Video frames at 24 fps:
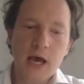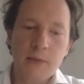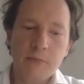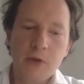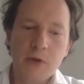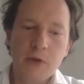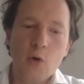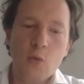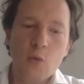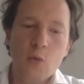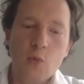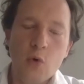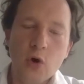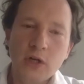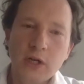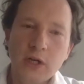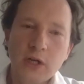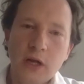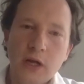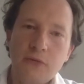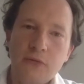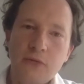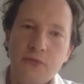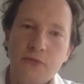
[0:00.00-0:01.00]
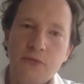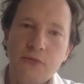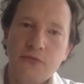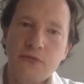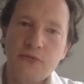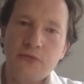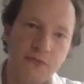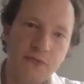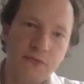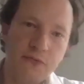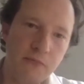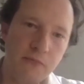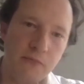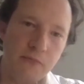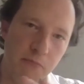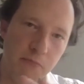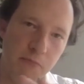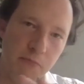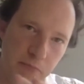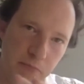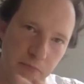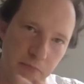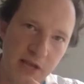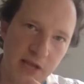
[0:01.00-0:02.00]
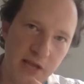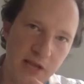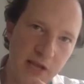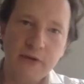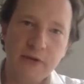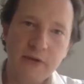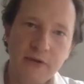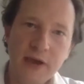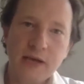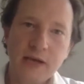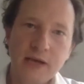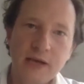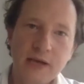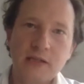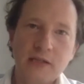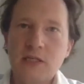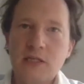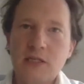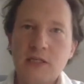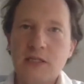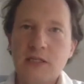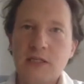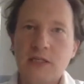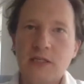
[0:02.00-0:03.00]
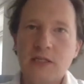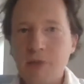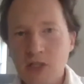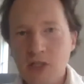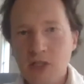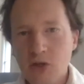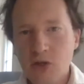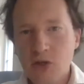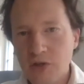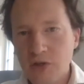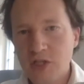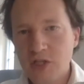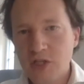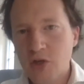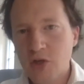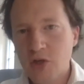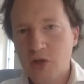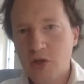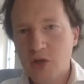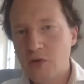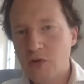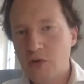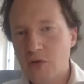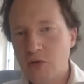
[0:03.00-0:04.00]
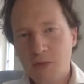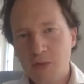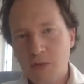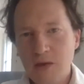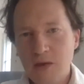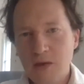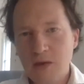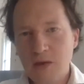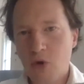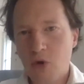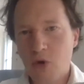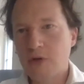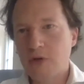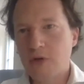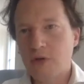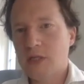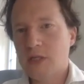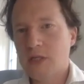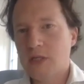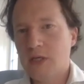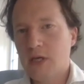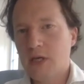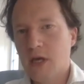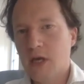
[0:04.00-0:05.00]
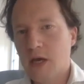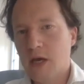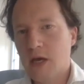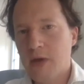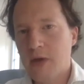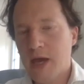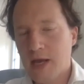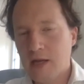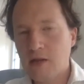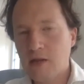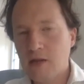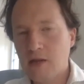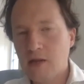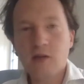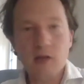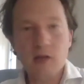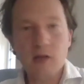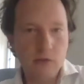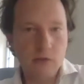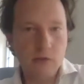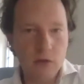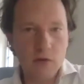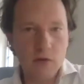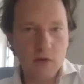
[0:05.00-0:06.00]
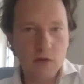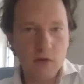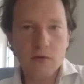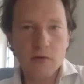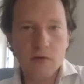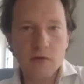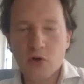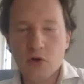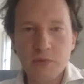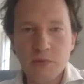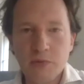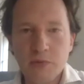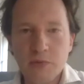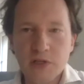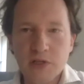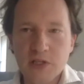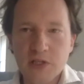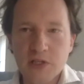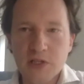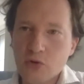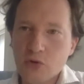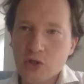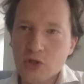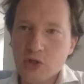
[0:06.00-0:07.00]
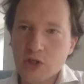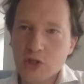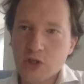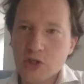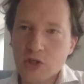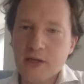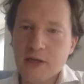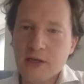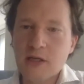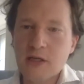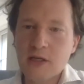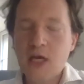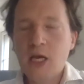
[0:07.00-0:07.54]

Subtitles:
What are the biggest factors, the biggest concerns, the pain points, and the possible solutions for that